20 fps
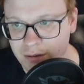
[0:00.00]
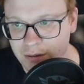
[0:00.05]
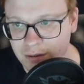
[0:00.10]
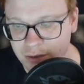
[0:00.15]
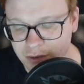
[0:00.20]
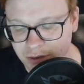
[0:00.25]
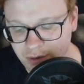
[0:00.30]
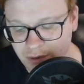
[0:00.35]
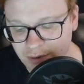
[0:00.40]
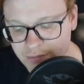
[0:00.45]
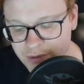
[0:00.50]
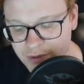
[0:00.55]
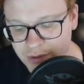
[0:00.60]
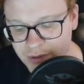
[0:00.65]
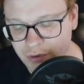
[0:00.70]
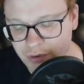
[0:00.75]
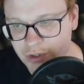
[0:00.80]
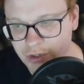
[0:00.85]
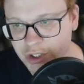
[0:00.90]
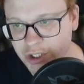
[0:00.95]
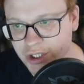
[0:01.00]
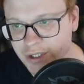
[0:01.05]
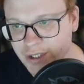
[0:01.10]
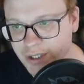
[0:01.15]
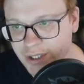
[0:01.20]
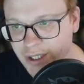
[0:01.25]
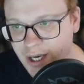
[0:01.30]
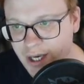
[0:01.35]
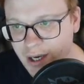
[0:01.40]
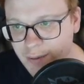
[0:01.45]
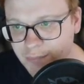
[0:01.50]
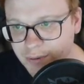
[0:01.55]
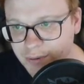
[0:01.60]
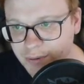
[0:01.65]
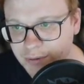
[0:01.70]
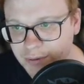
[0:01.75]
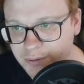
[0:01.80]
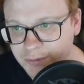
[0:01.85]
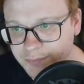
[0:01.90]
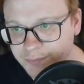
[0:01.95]
So I'm searching the
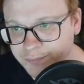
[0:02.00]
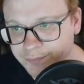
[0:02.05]
apple.